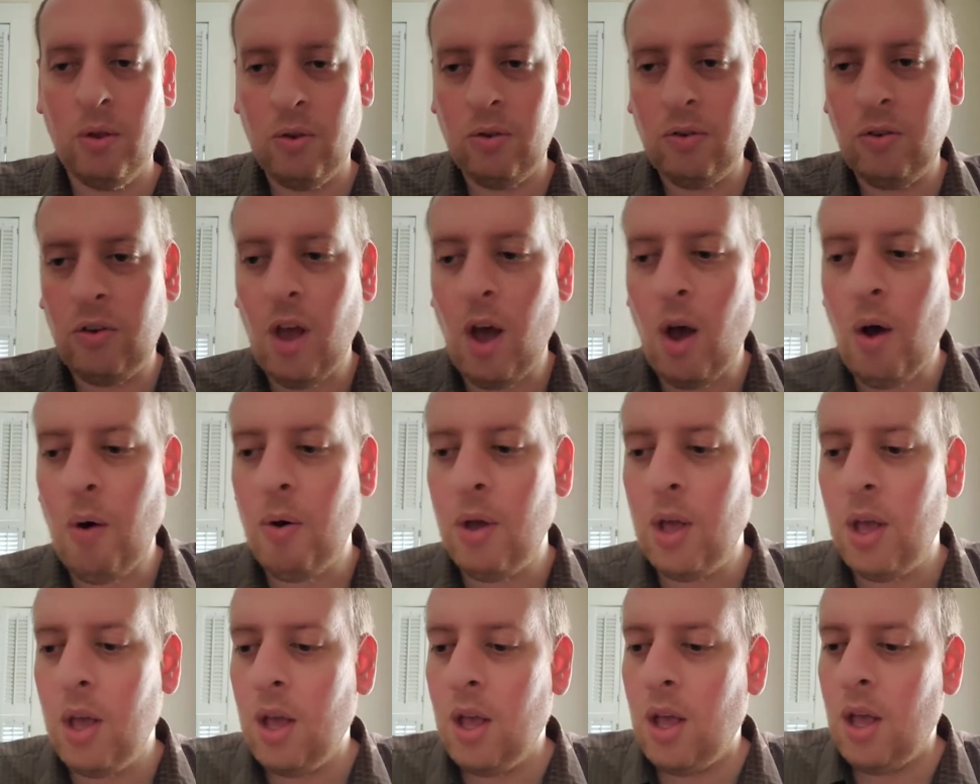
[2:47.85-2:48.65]

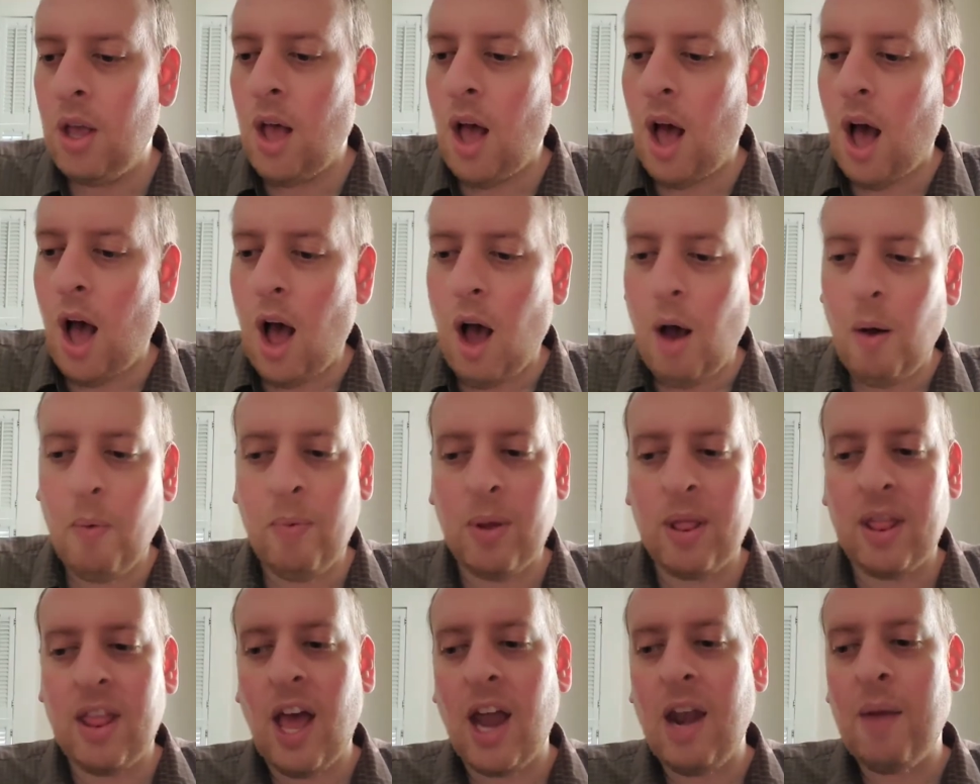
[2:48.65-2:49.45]
So
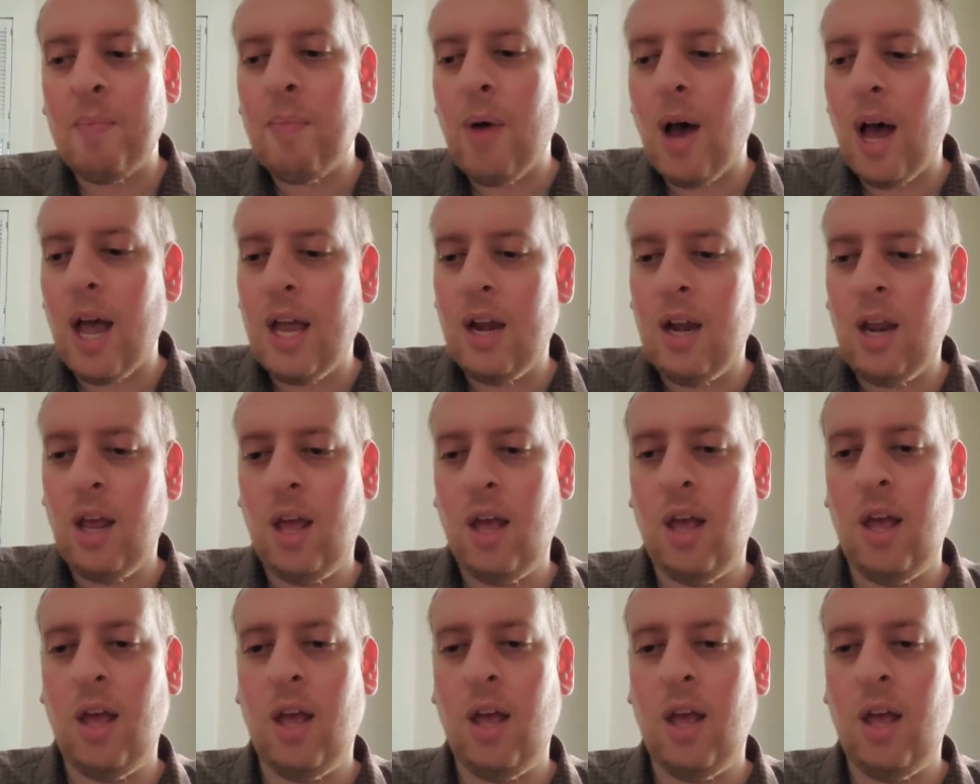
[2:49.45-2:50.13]
with that in mind,